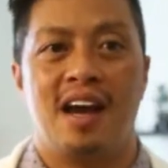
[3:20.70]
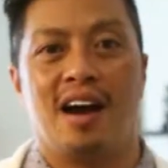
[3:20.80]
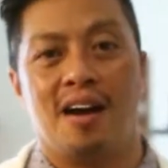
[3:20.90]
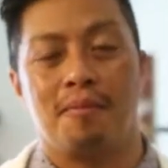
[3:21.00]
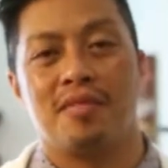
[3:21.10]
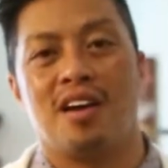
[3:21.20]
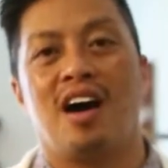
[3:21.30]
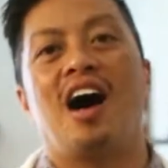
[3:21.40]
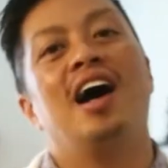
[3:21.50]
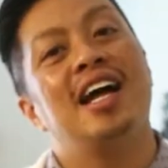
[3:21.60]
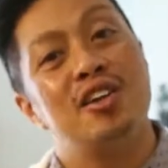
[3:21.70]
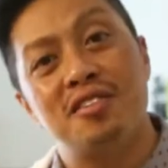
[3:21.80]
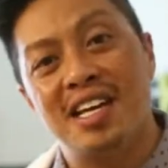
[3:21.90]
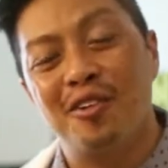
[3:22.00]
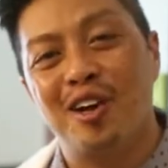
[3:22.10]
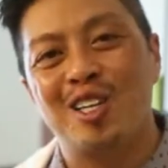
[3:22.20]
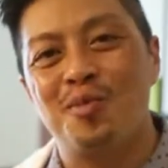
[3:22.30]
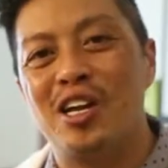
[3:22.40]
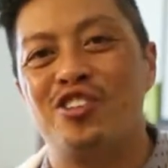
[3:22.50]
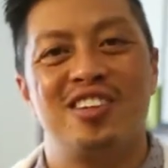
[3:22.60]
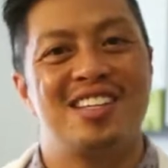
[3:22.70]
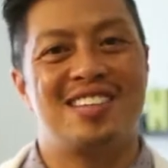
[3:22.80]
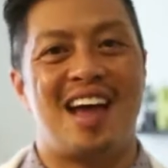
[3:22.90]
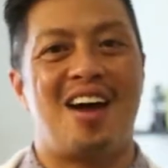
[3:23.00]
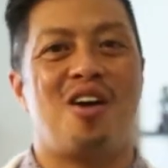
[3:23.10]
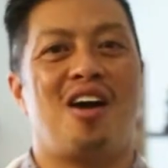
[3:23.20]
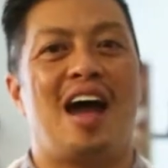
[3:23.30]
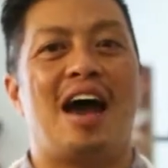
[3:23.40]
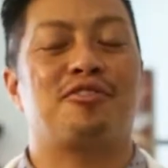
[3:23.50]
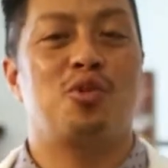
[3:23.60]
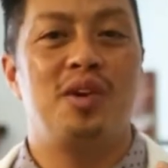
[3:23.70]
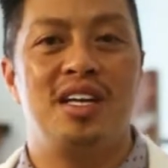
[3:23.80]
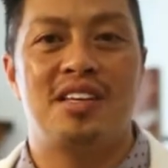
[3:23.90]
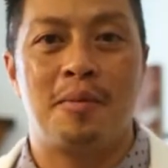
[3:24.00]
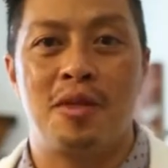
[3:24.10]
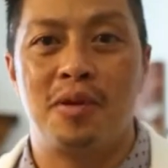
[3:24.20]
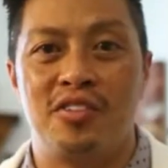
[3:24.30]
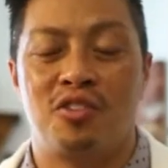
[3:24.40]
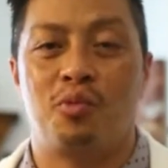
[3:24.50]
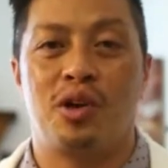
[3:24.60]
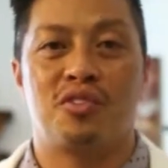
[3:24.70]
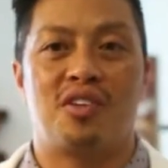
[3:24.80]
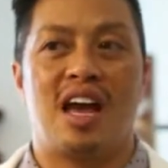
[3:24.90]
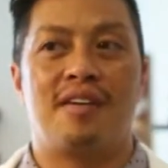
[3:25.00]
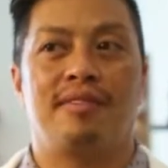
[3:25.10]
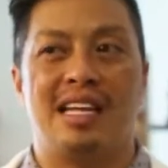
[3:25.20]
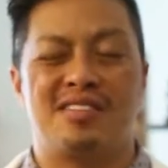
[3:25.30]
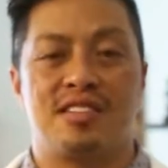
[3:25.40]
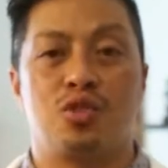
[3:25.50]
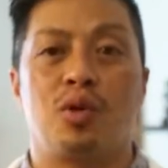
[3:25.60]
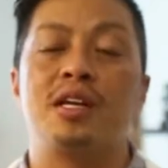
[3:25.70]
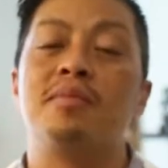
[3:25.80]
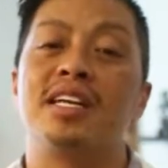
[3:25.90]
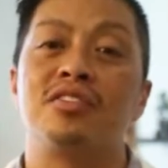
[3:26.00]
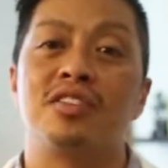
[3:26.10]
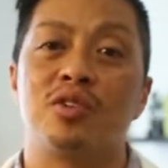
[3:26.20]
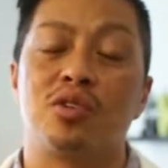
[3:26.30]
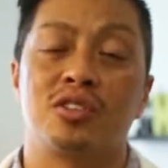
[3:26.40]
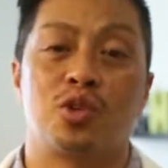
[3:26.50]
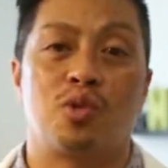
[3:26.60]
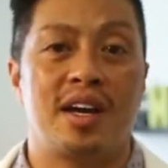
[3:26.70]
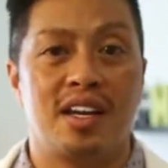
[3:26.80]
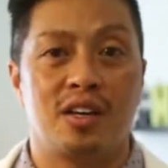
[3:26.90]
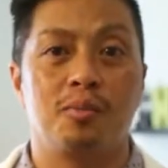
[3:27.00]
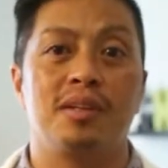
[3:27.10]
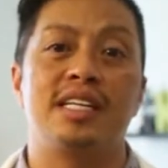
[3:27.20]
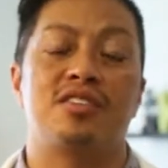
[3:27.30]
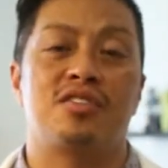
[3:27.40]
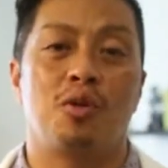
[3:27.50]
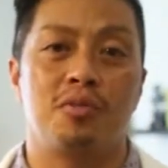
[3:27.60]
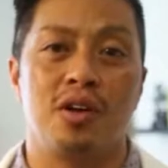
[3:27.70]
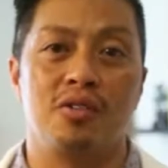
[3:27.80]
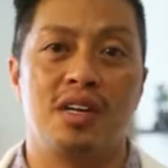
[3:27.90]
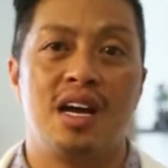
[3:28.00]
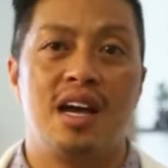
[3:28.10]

Um, Another thing I forgot to mention is that after we examine the patient, we also have less than 20 minutes in order to write a complete SOAP note.